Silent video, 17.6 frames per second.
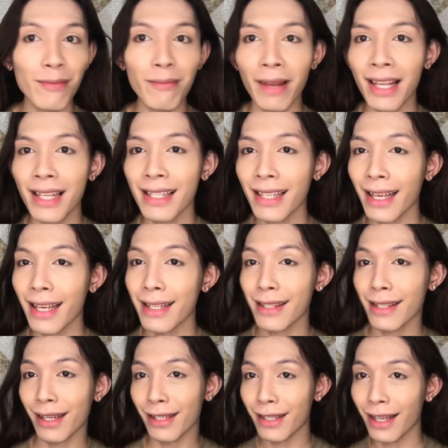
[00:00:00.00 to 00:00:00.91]
base is
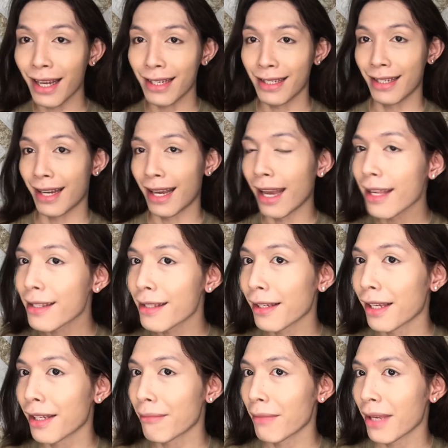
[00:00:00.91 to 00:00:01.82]
done, guys.
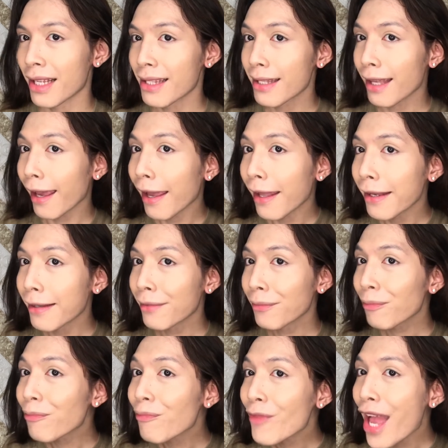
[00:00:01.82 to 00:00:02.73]
Look at my skin.
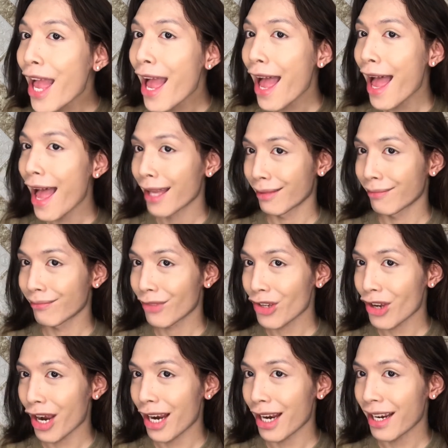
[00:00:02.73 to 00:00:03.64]

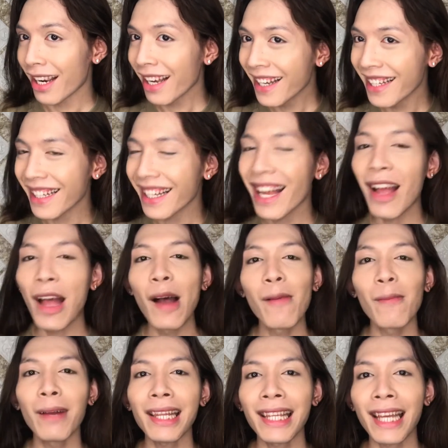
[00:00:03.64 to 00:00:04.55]
Char.
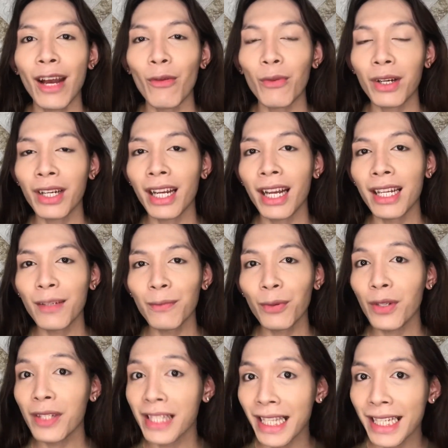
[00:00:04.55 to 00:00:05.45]
But yeah, we're gonna
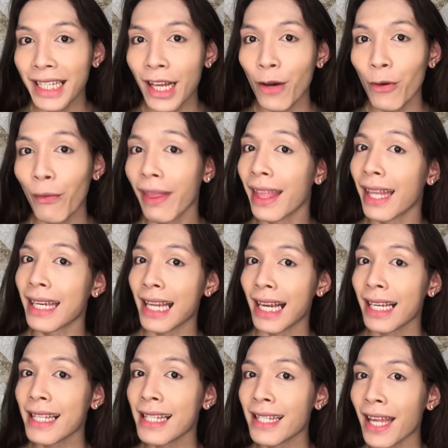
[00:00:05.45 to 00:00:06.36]
proceed now with the
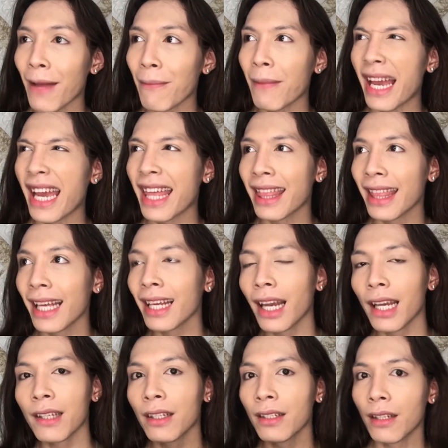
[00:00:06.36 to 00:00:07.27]
next step. I think
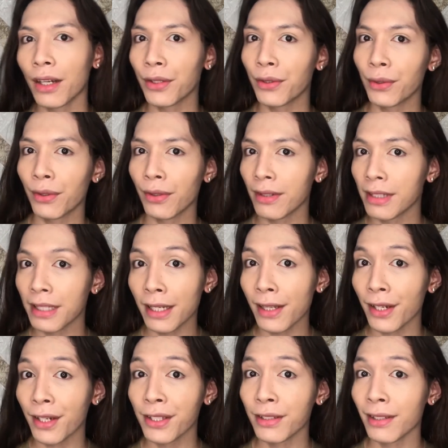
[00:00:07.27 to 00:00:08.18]
I did not do
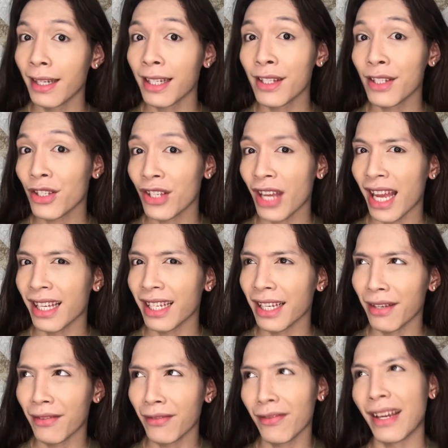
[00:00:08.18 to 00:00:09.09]
concealer, so let's check
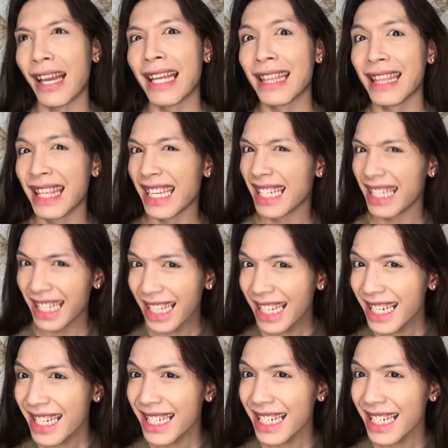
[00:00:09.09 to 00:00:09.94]
if I didn't.